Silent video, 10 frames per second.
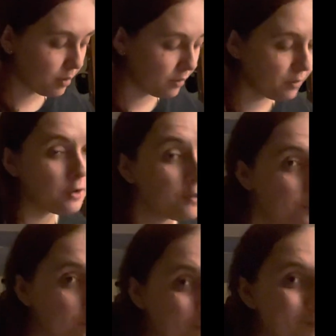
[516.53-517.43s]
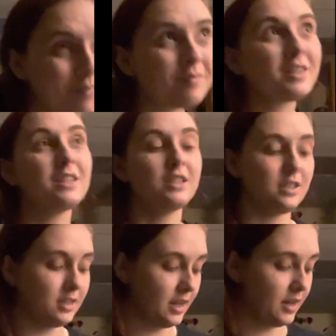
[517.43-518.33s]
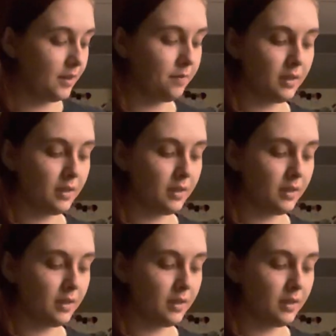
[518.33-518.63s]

perfume, just saying.